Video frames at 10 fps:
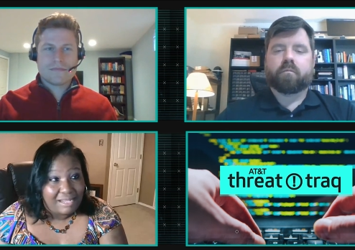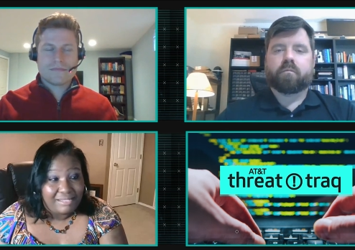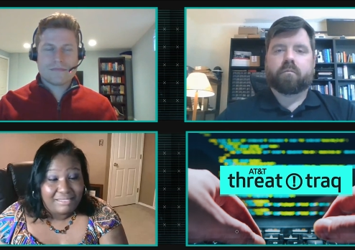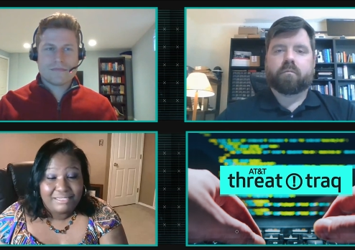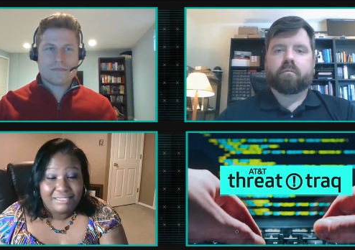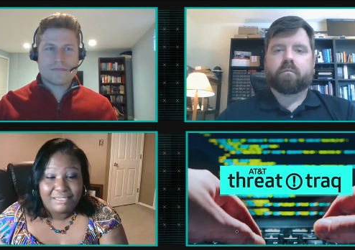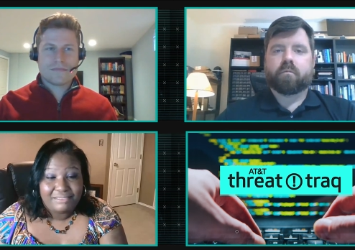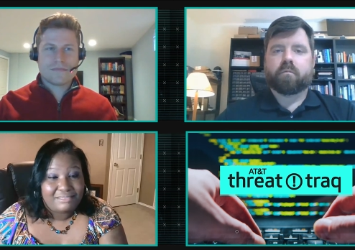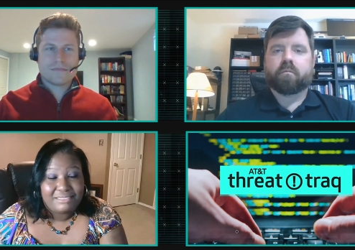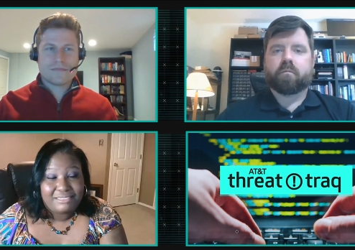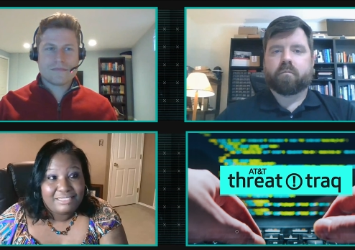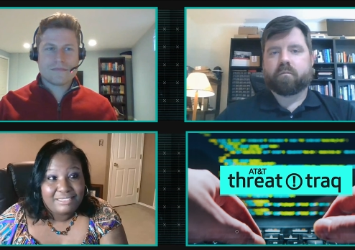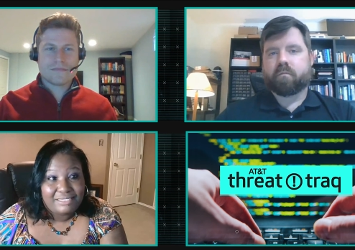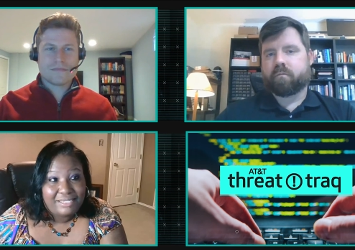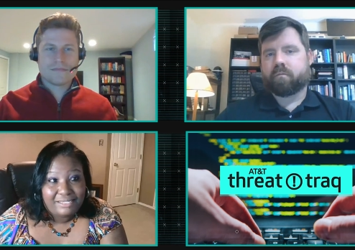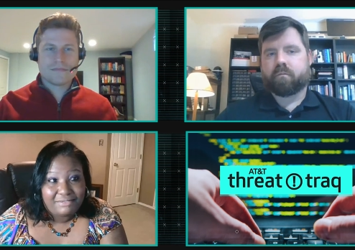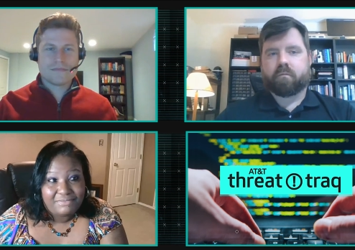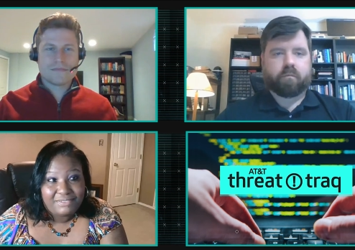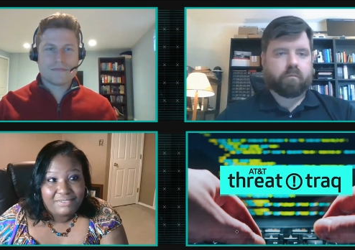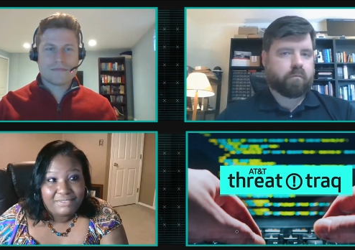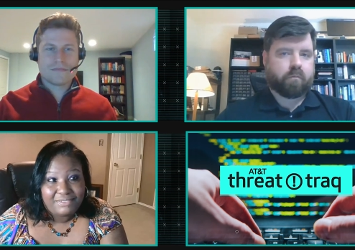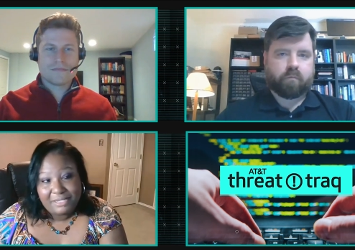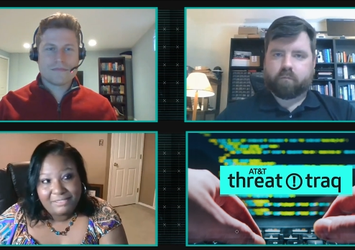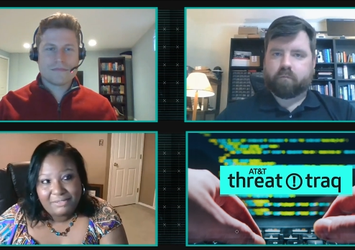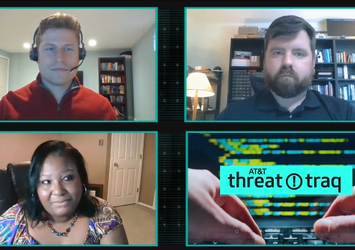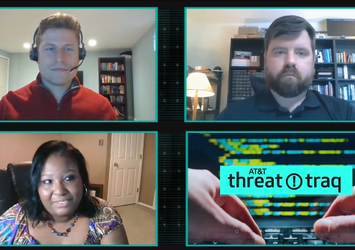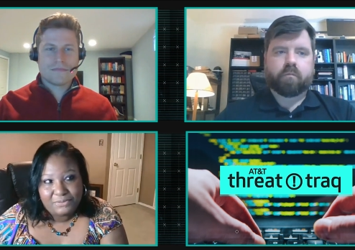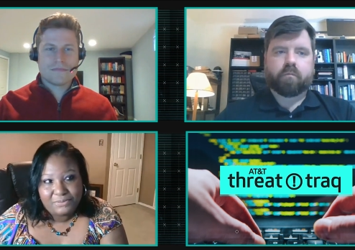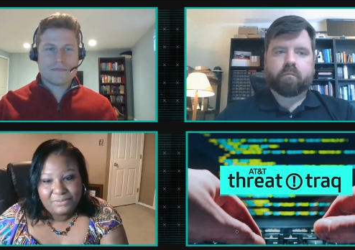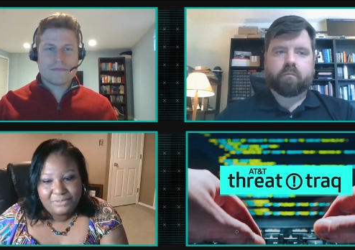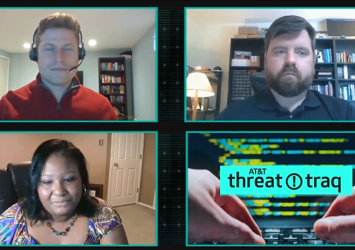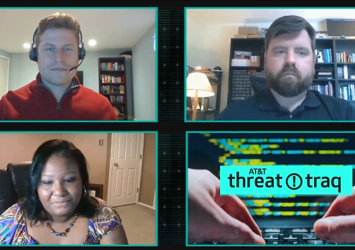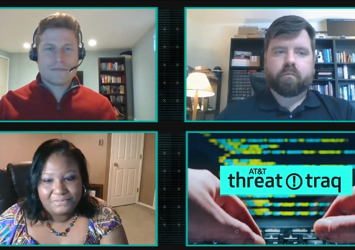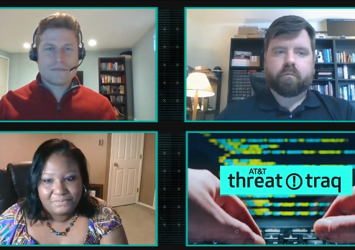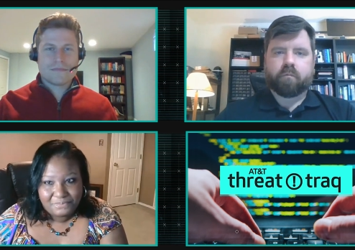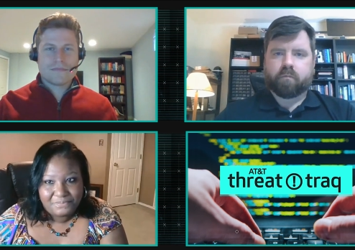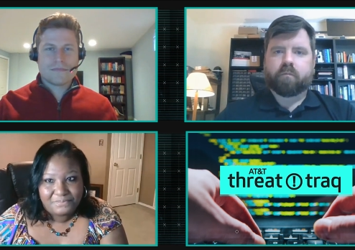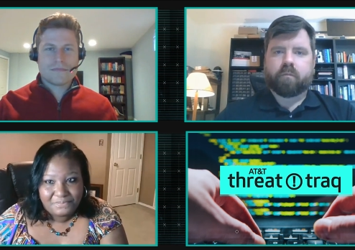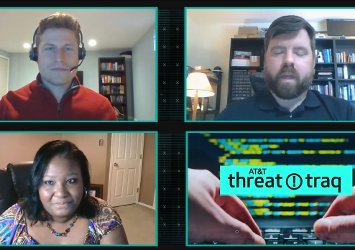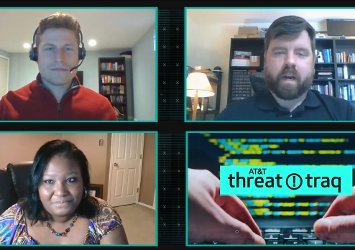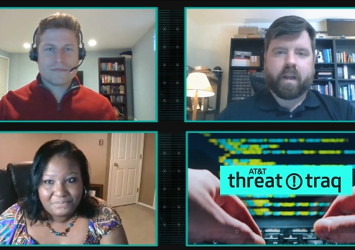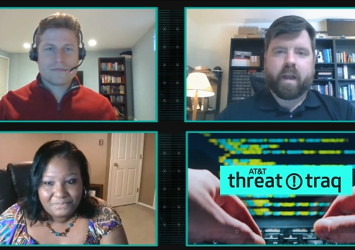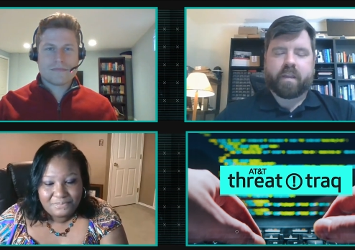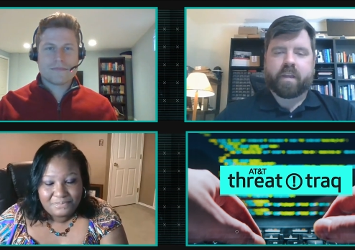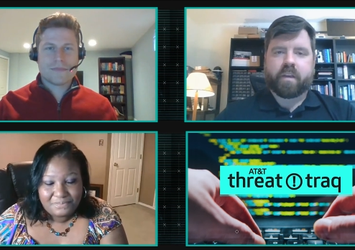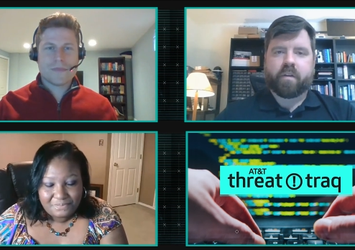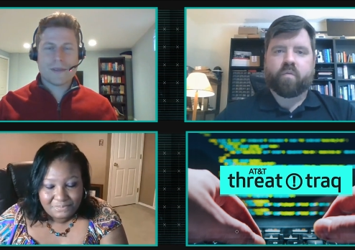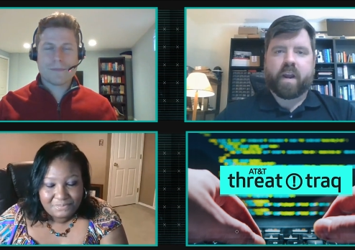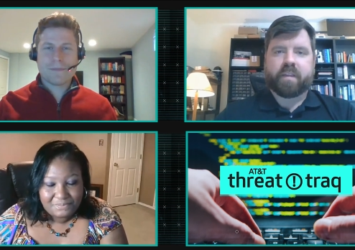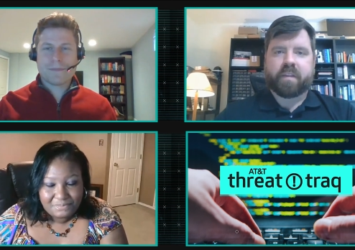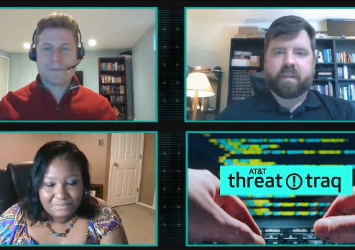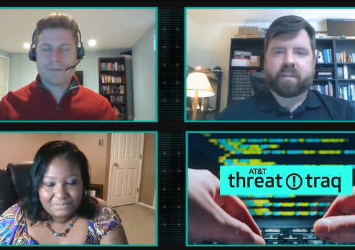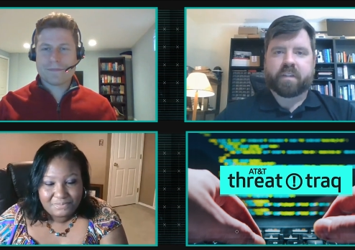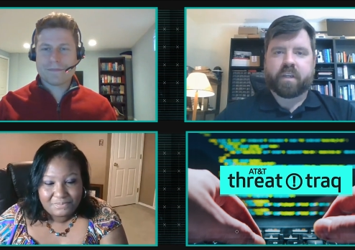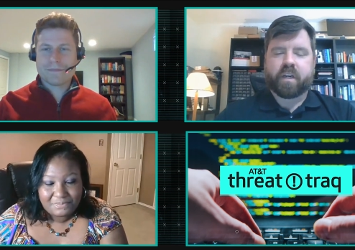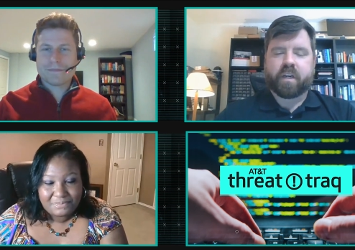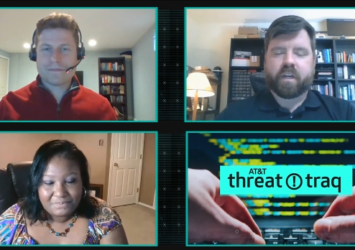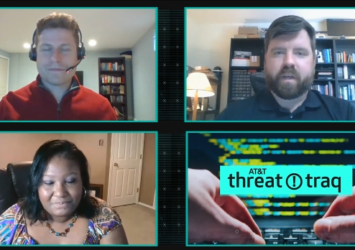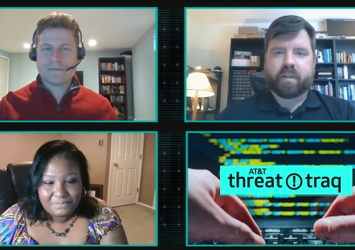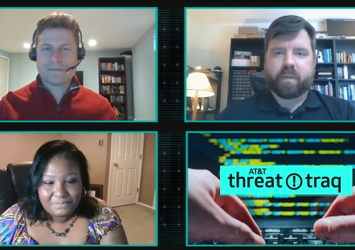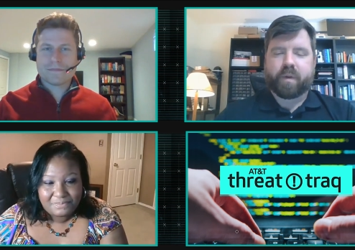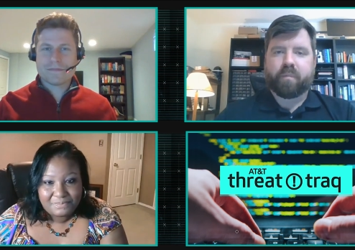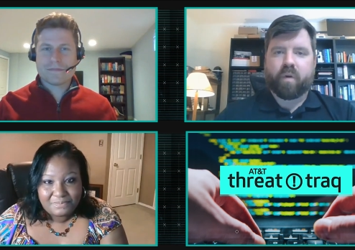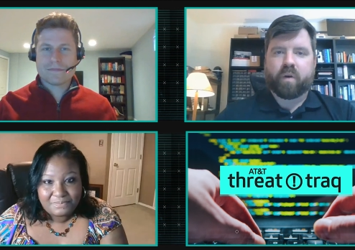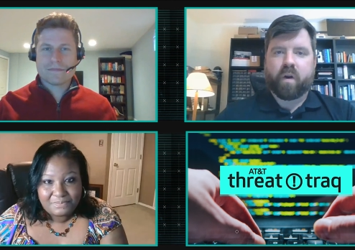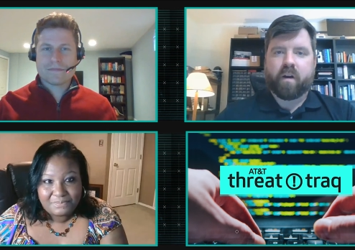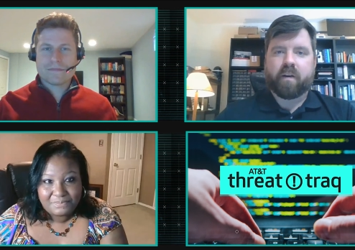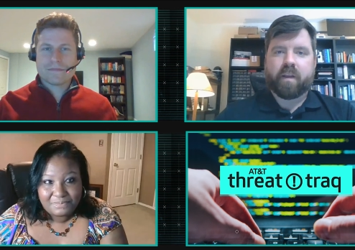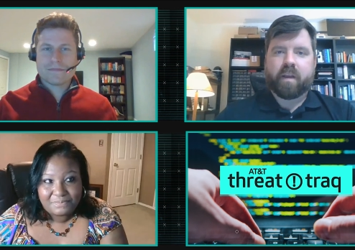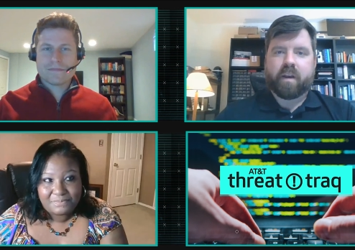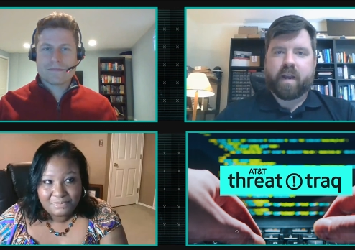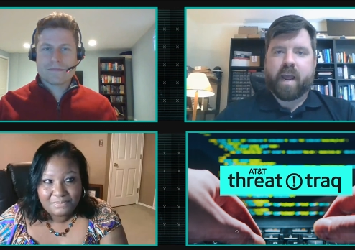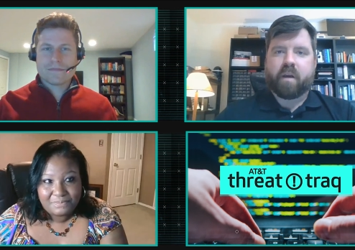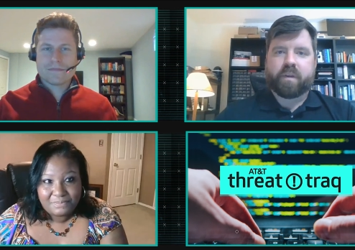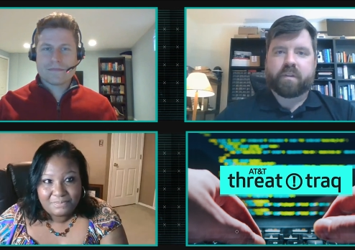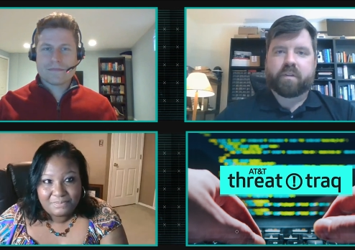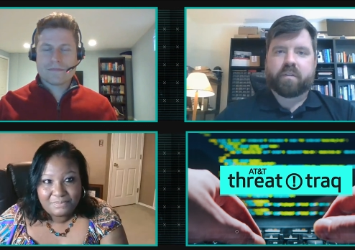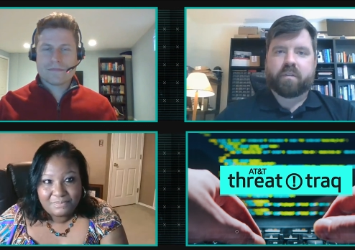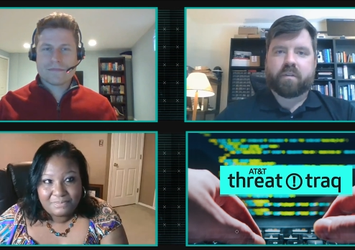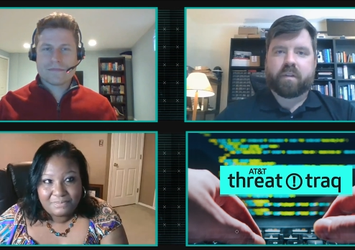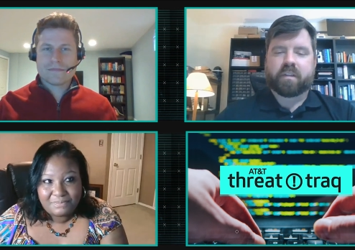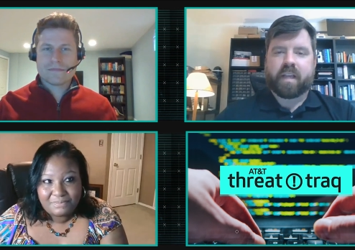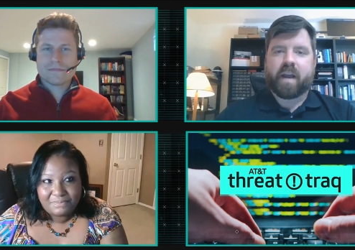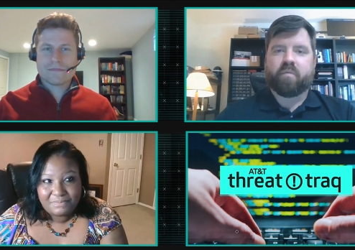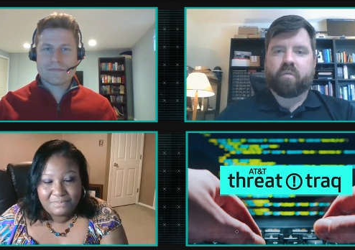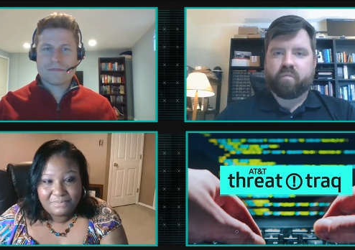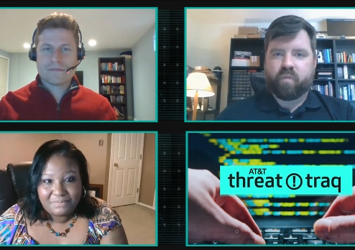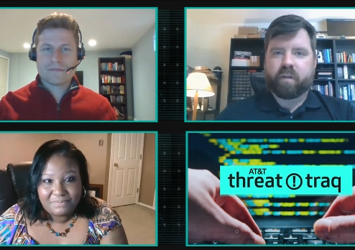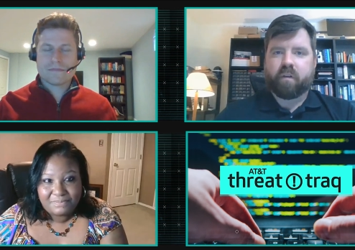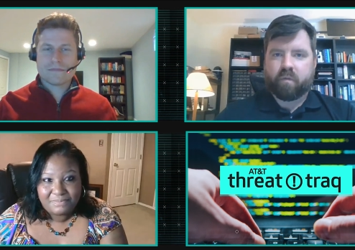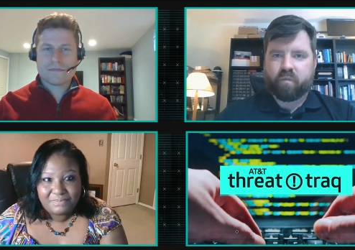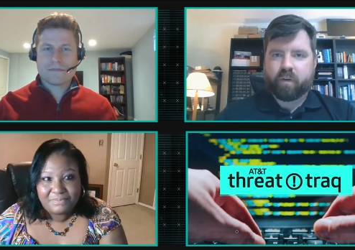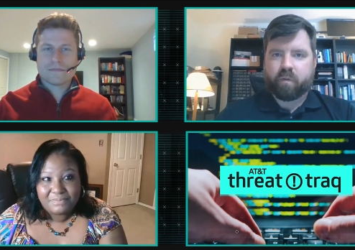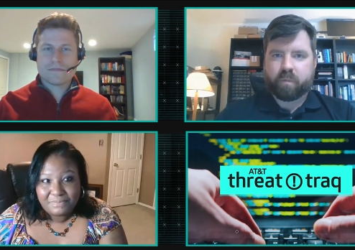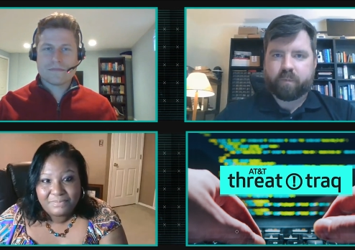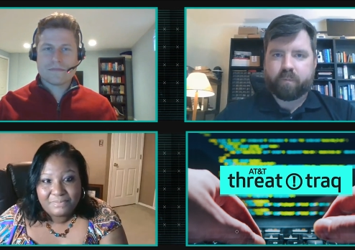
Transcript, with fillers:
Speaker 1: I think they just need to get ahead of it. I, think they really do.
Speaker 2: Mm. And I, I, think you're right that this yeah. is going to be a tipping point where now this this has had a real, a real